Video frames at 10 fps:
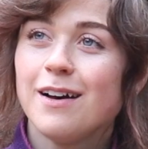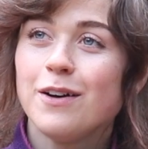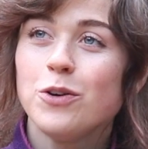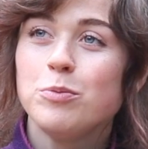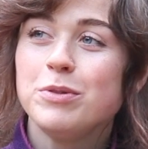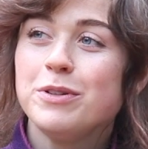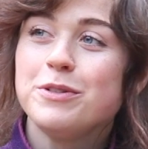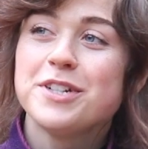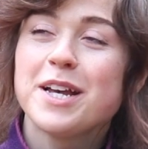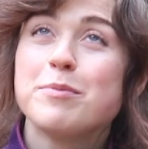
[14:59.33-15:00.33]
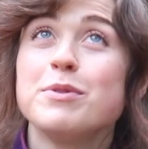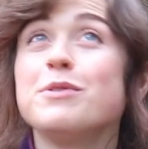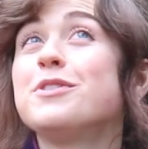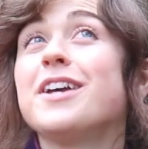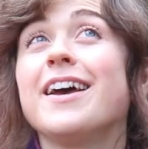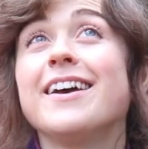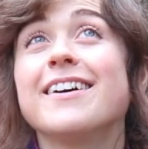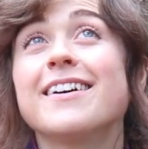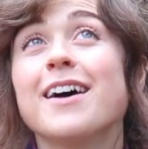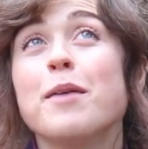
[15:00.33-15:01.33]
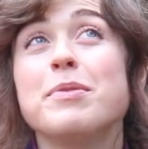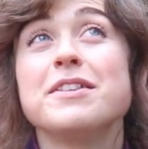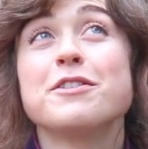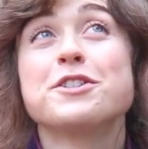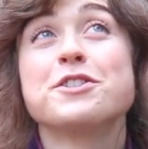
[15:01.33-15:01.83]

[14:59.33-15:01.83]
Oh, blue jay, up in your